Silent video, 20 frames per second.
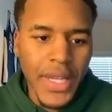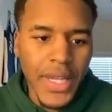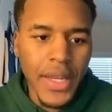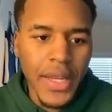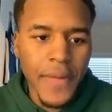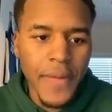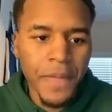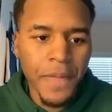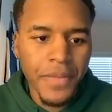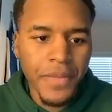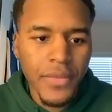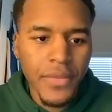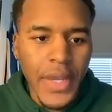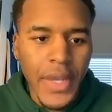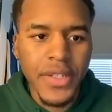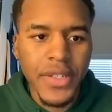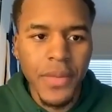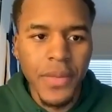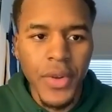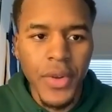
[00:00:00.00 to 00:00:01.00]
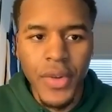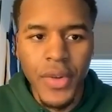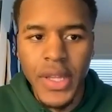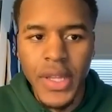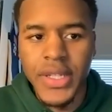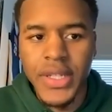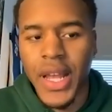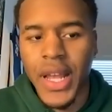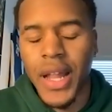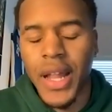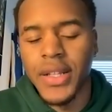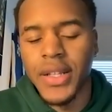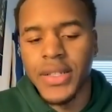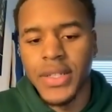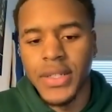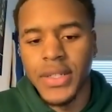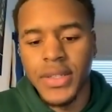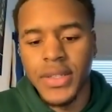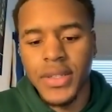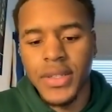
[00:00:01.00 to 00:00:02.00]
Like that's gonna be really
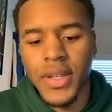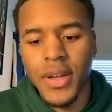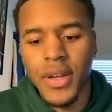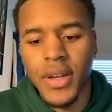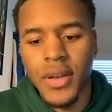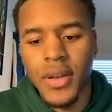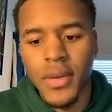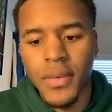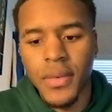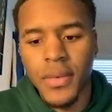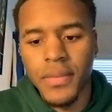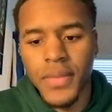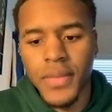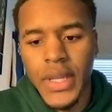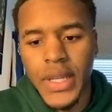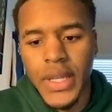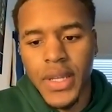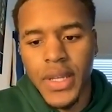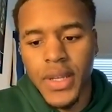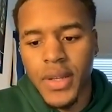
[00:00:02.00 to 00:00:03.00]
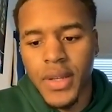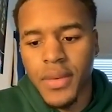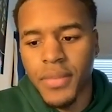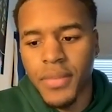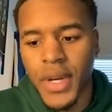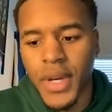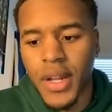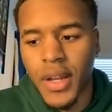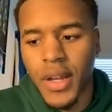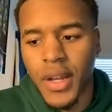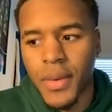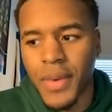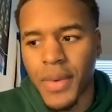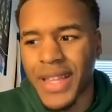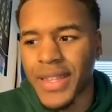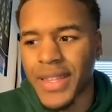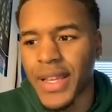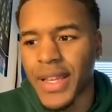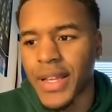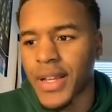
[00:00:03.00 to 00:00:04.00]
challenging. But
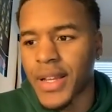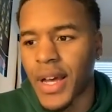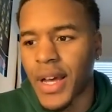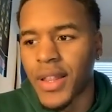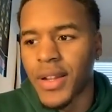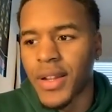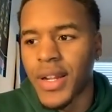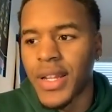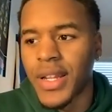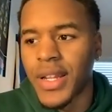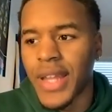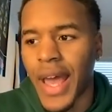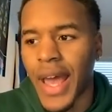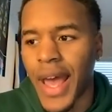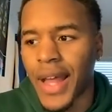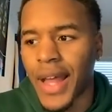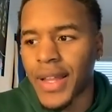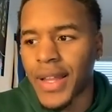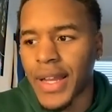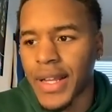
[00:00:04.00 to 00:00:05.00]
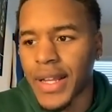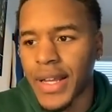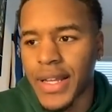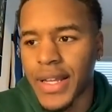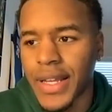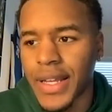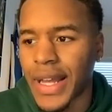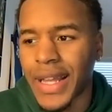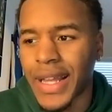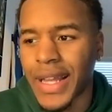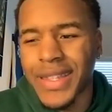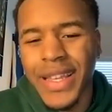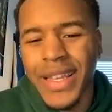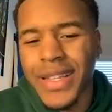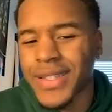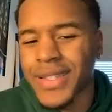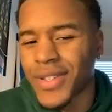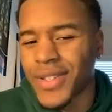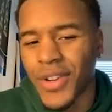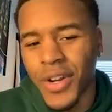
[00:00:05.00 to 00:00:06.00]
I think other than that, like I
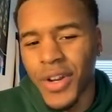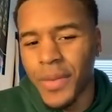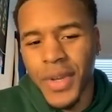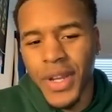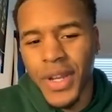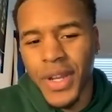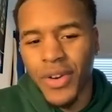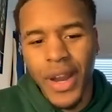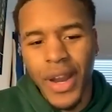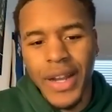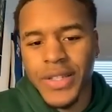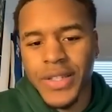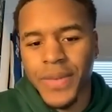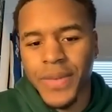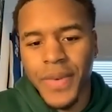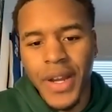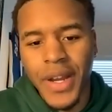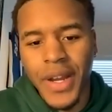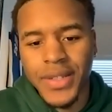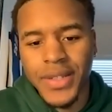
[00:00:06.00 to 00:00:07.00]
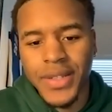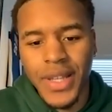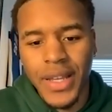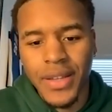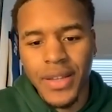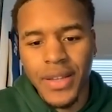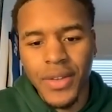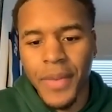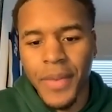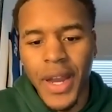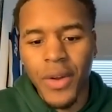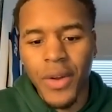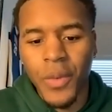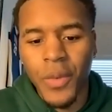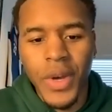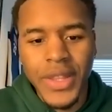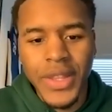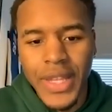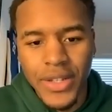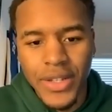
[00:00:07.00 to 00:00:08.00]
think it's still gonna be a great experience. Like no matter
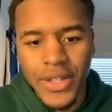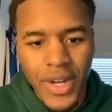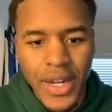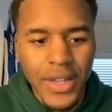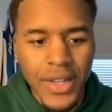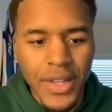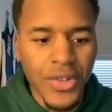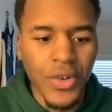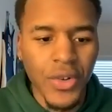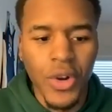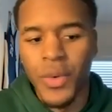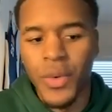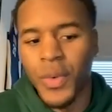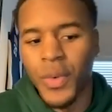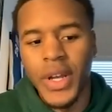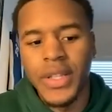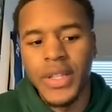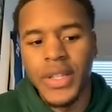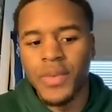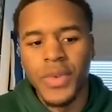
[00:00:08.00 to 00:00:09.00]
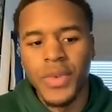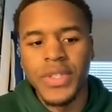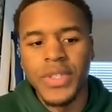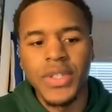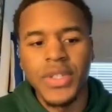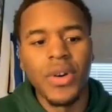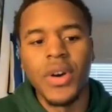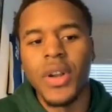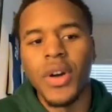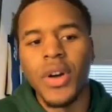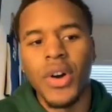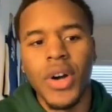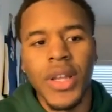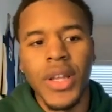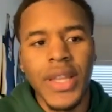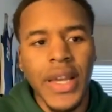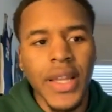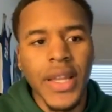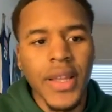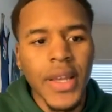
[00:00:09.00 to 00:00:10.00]
what they try to do or what's going
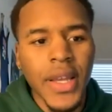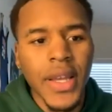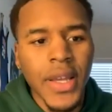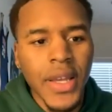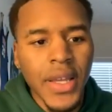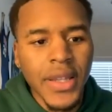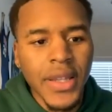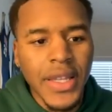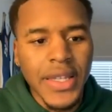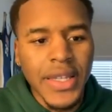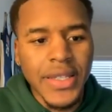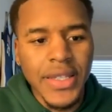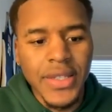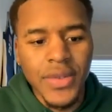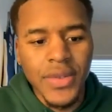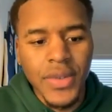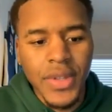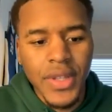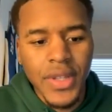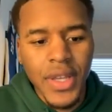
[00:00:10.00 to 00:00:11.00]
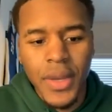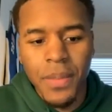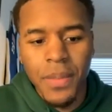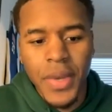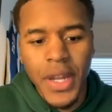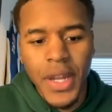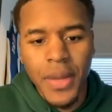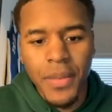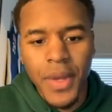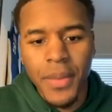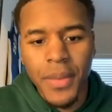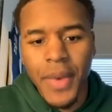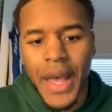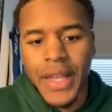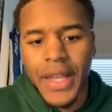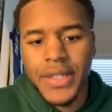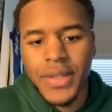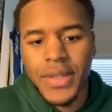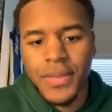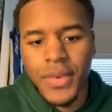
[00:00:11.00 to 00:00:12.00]
on, like this is what the epitome of
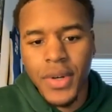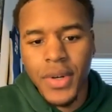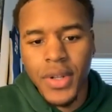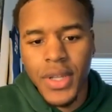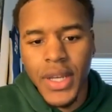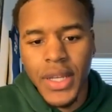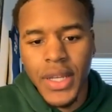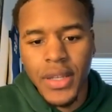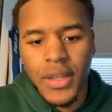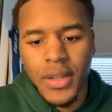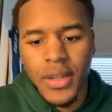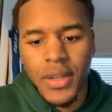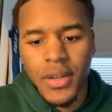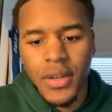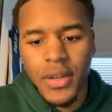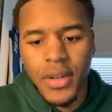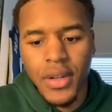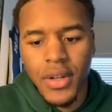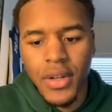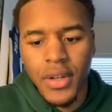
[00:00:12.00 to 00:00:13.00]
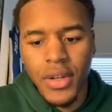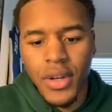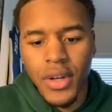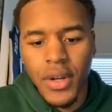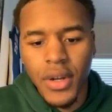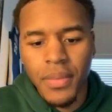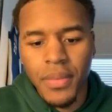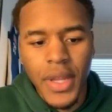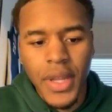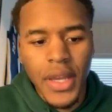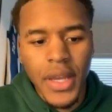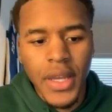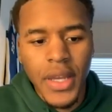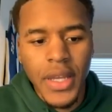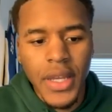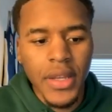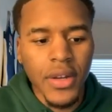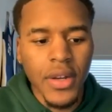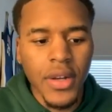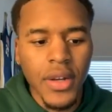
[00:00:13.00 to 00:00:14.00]
basketball. Like you know you're gonna
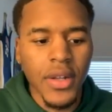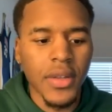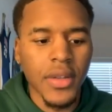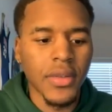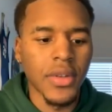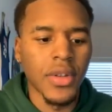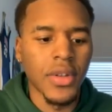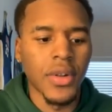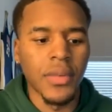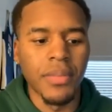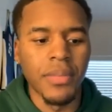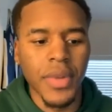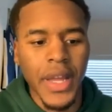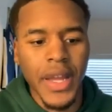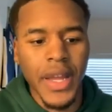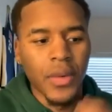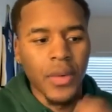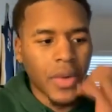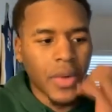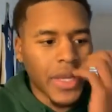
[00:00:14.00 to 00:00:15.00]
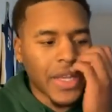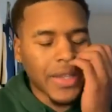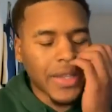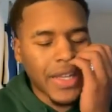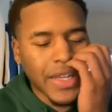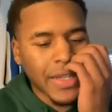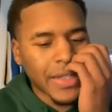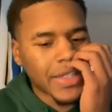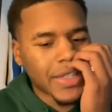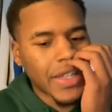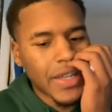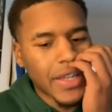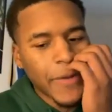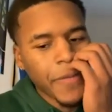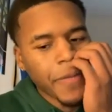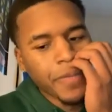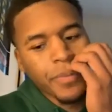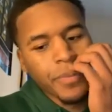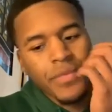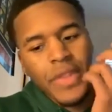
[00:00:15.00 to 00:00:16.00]
play, play to win. Like
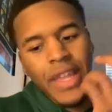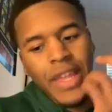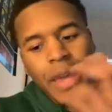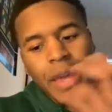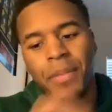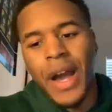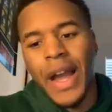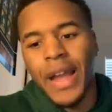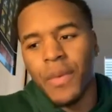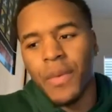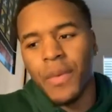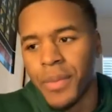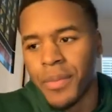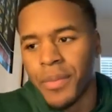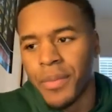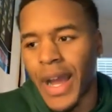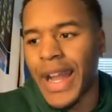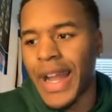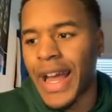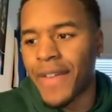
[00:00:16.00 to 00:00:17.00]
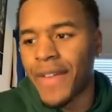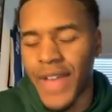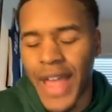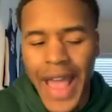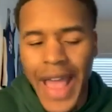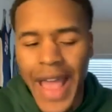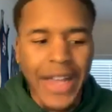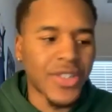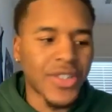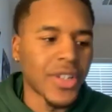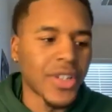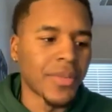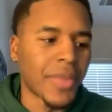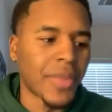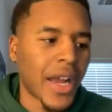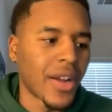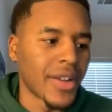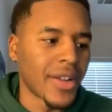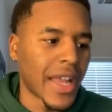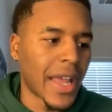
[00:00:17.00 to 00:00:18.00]
we might have an asterisk
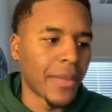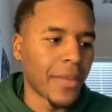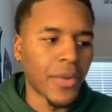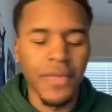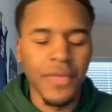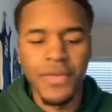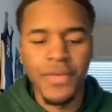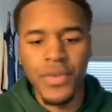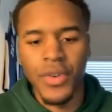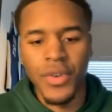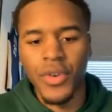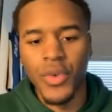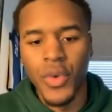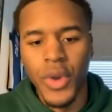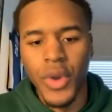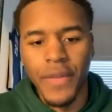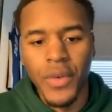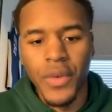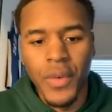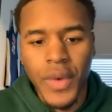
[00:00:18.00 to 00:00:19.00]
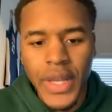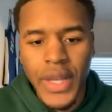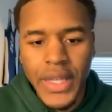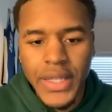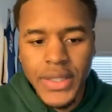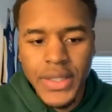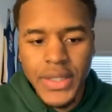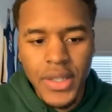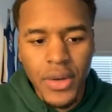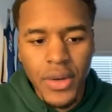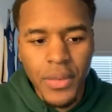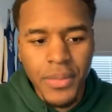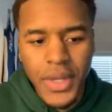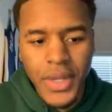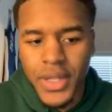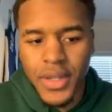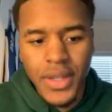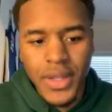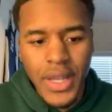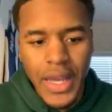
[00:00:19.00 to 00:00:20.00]
by our name or whoever wins. So,
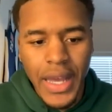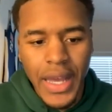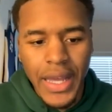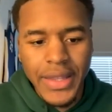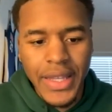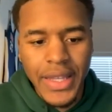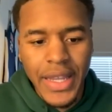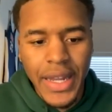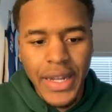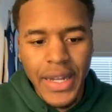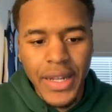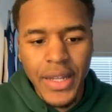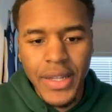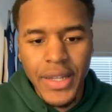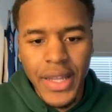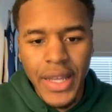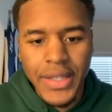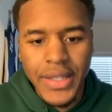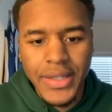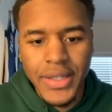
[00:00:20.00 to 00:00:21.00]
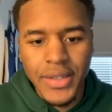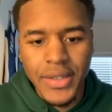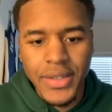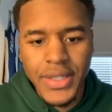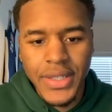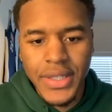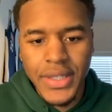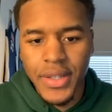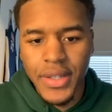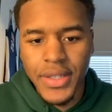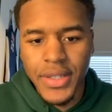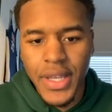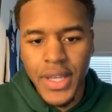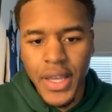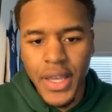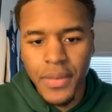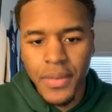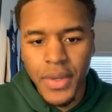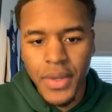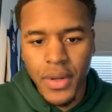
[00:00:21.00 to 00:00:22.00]
but I think at the end of the day, it's still the
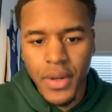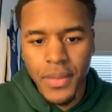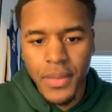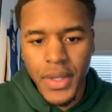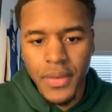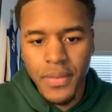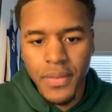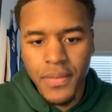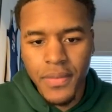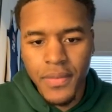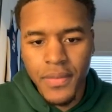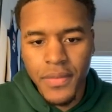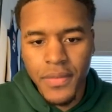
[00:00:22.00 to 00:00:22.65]
same. You know what I mean?